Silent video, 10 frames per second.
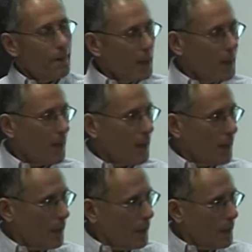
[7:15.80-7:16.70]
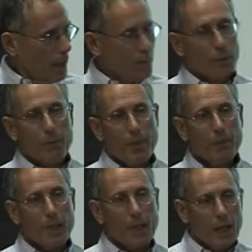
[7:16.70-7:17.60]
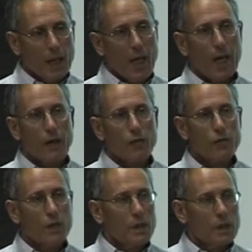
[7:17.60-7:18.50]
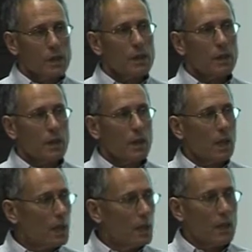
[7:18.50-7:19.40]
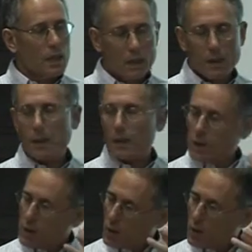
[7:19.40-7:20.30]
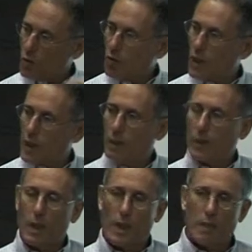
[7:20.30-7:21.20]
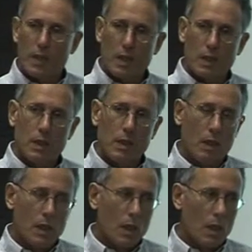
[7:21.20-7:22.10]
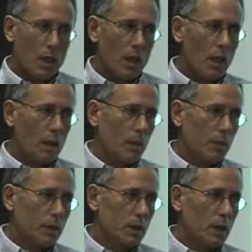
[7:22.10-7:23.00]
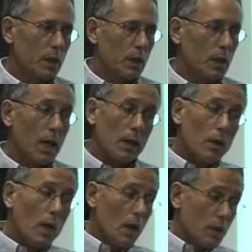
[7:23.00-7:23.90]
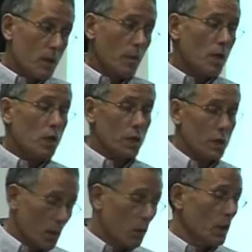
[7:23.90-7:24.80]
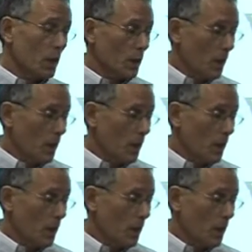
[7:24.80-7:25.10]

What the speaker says: of the public have still, I think, incredibly limited appreciation. Now, some interesting work.